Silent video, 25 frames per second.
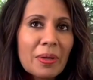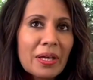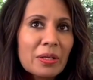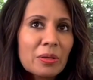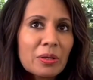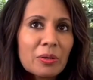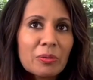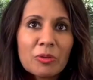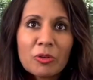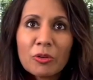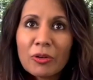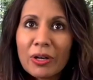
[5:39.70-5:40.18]

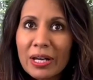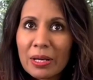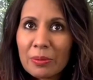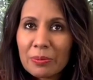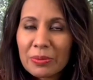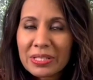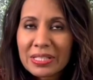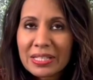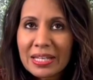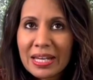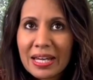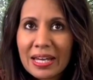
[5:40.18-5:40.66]
about a
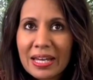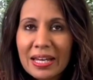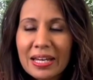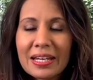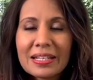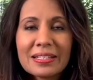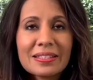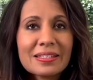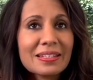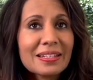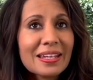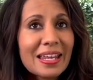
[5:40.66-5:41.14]
gram a
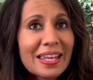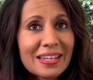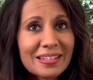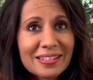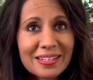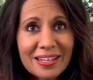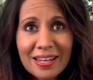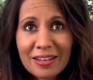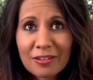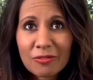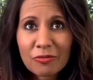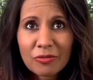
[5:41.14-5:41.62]
day. It's an
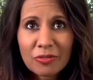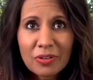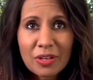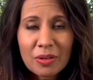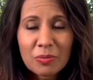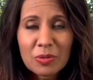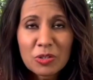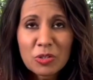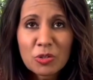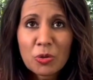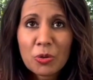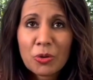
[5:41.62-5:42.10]

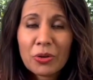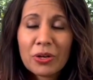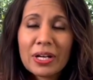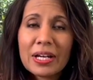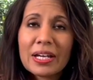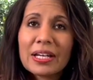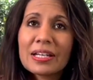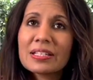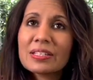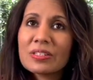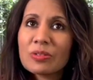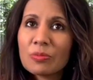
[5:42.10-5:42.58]

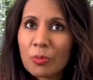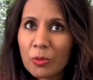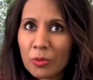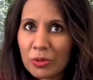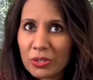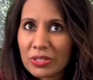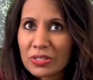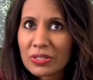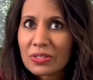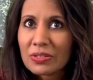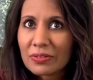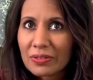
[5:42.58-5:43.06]
anti-inflammatory. It
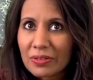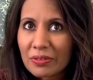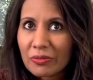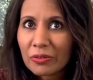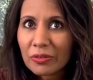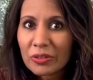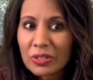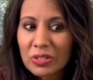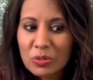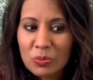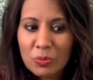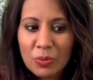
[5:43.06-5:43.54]
supports the
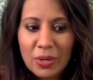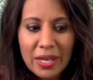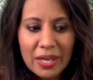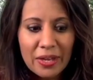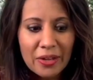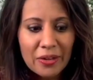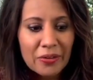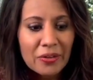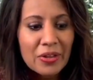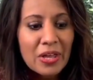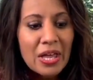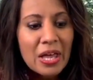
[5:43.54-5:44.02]
liver as
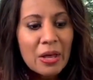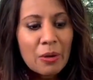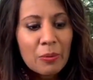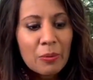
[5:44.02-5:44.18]
well.